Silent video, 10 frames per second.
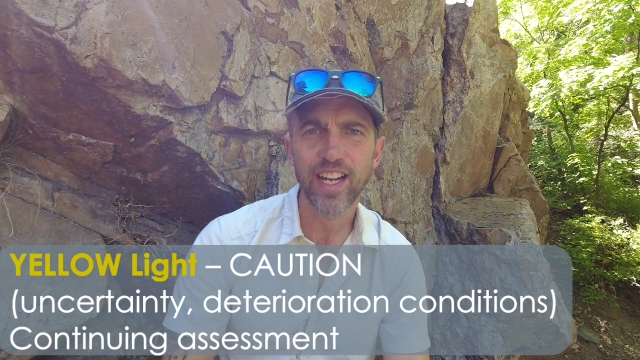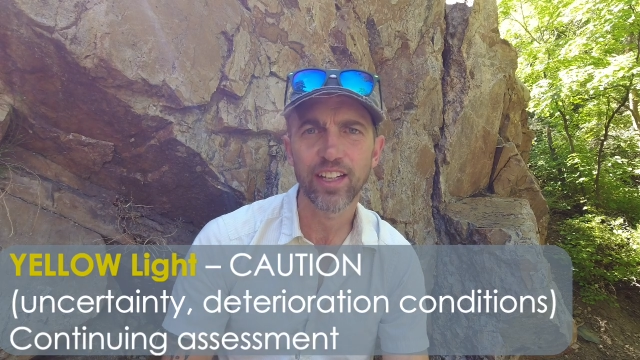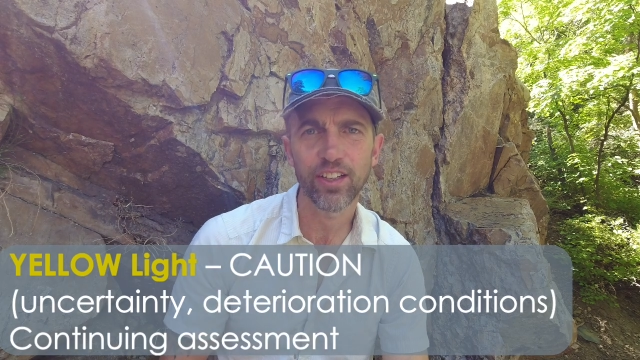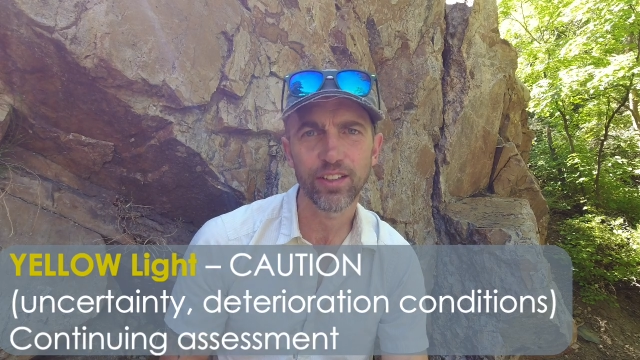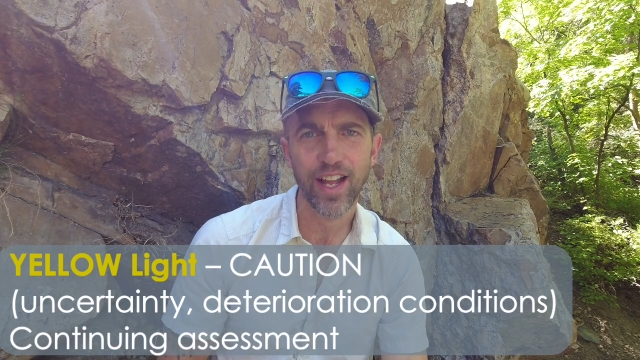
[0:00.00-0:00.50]

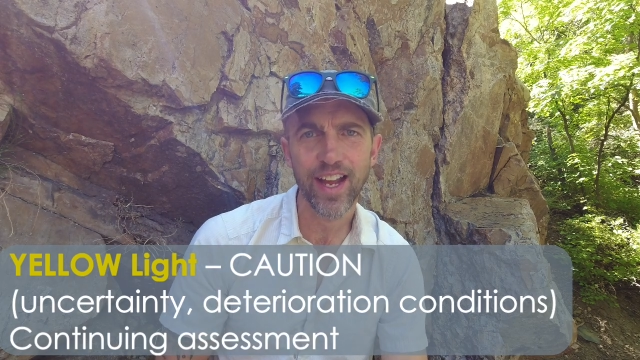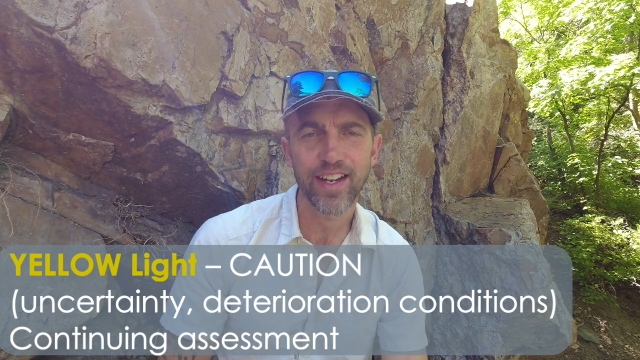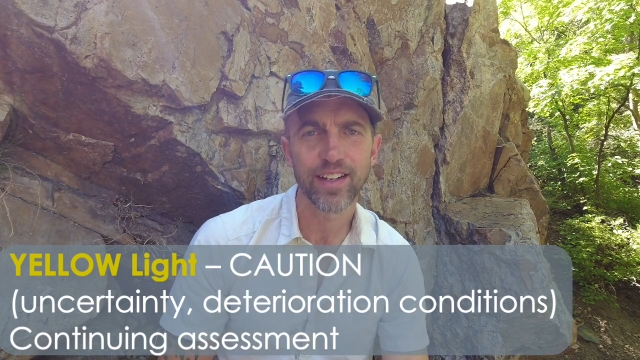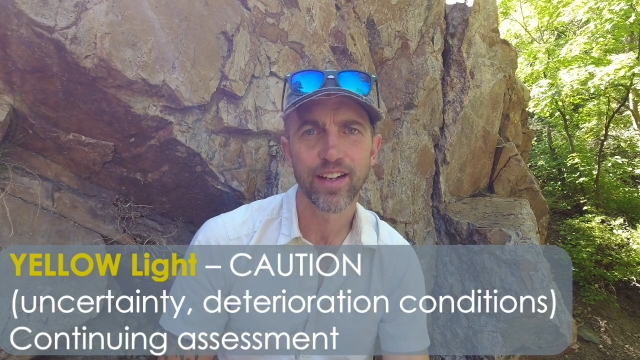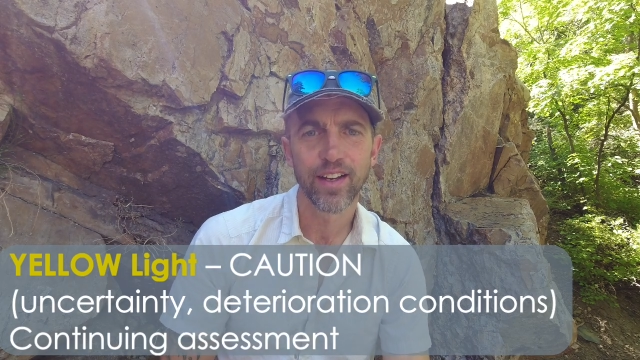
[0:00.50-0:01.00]
yellow light,
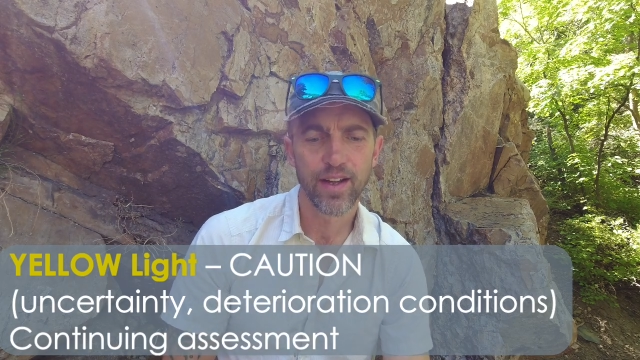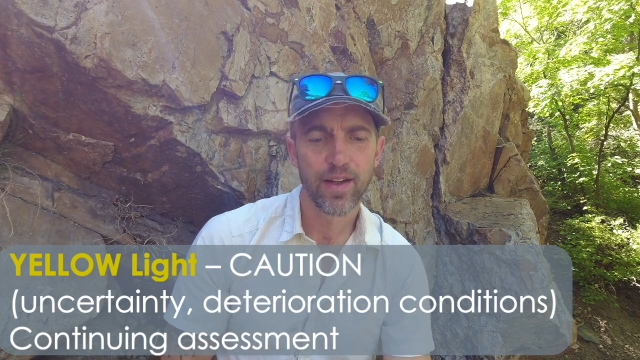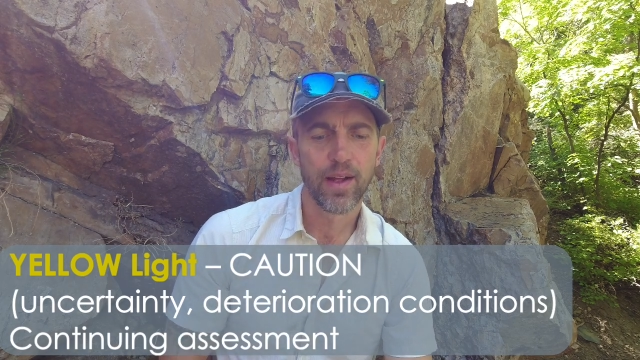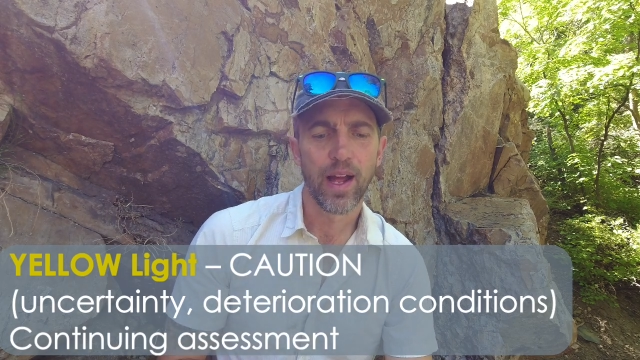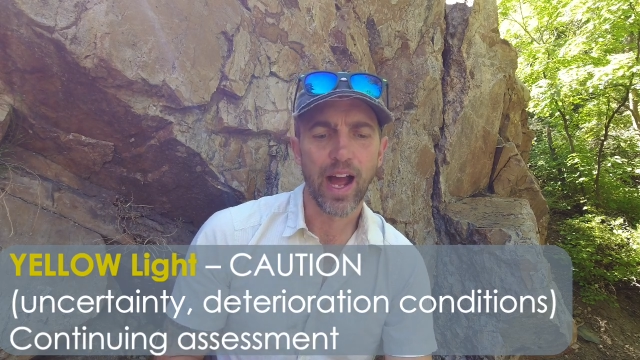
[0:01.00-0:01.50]

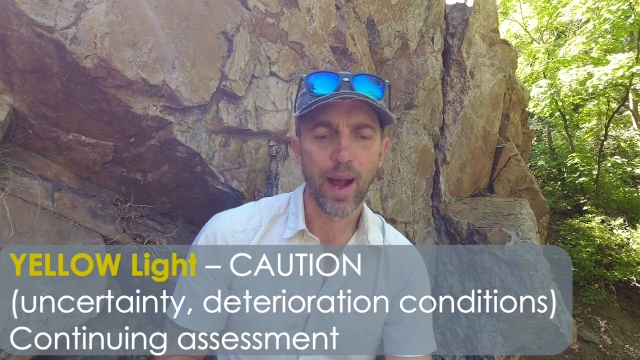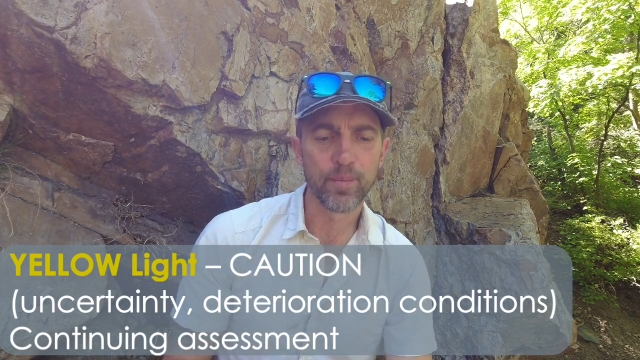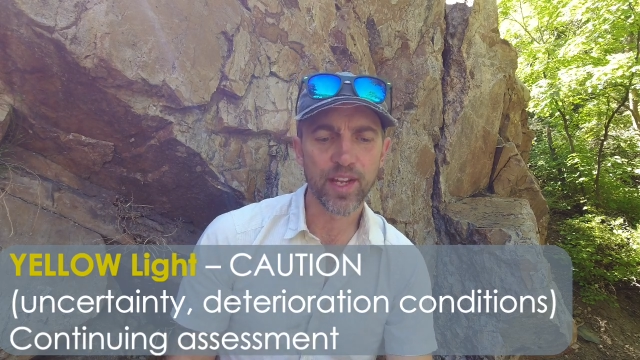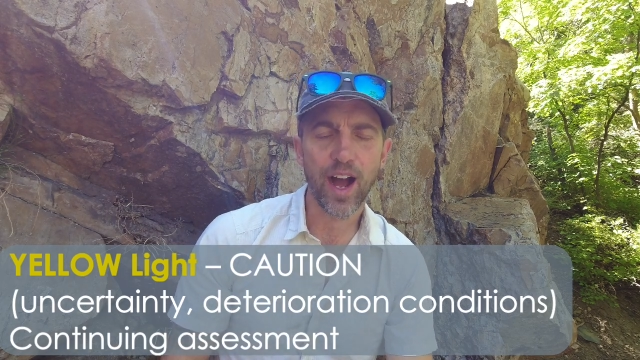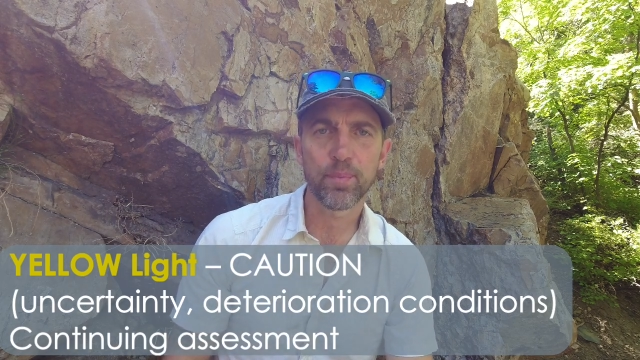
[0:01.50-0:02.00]
I'm
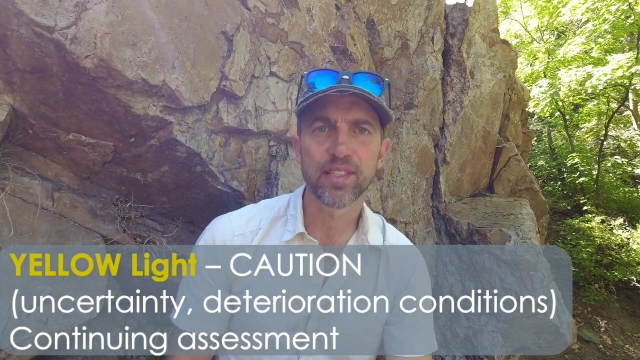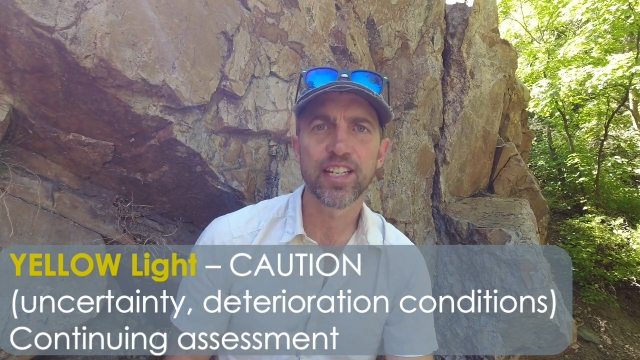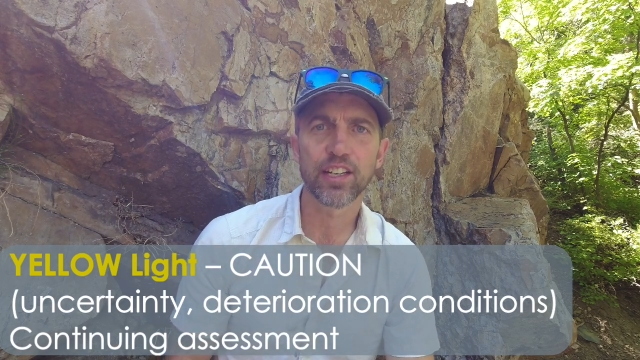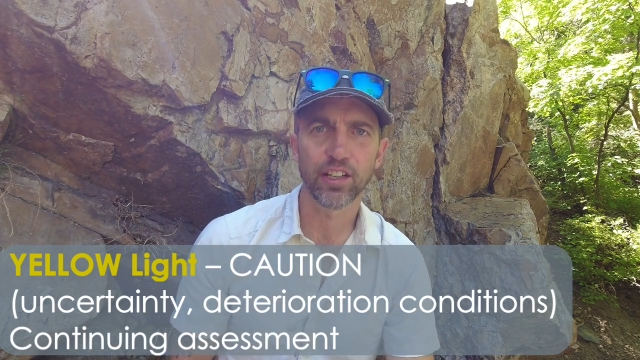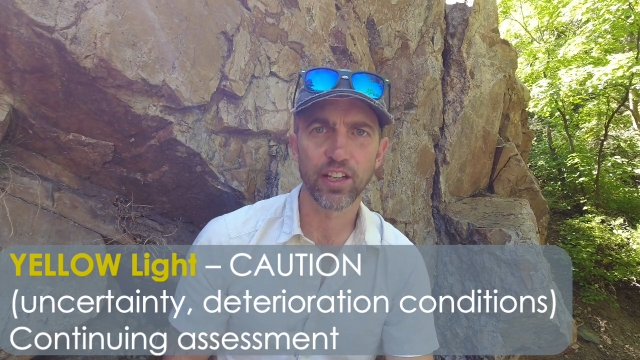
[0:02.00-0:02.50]
not
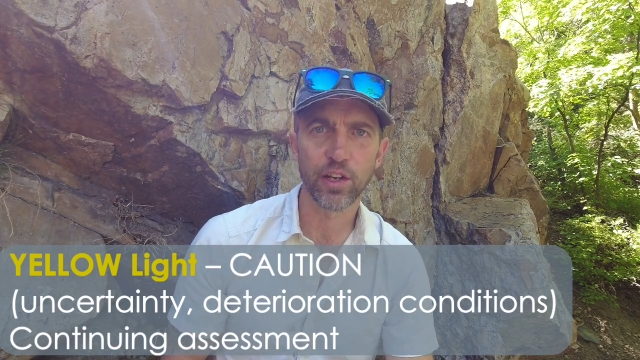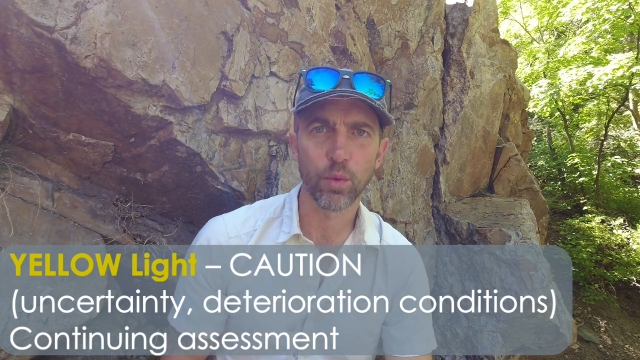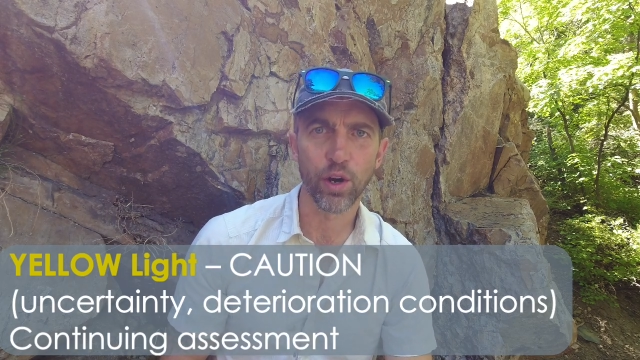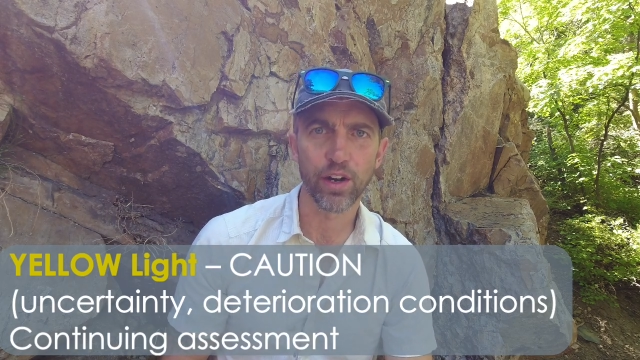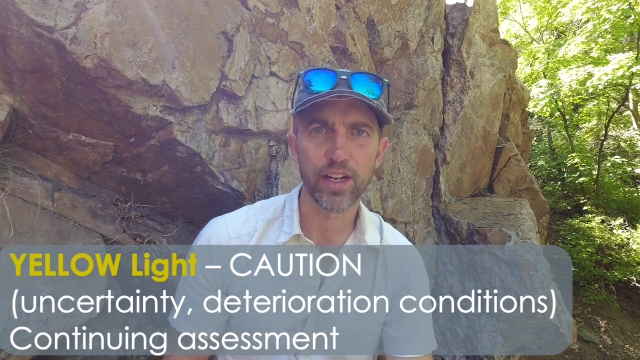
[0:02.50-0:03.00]
particularly
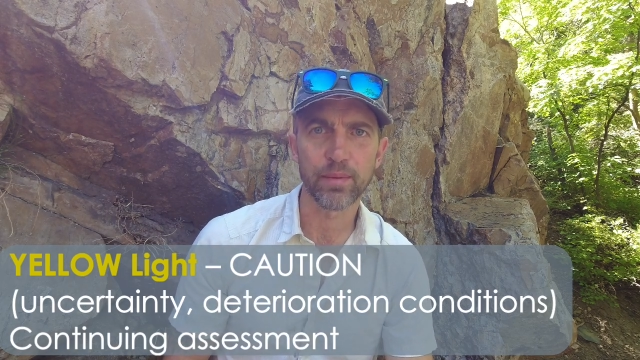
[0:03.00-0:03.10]
worried.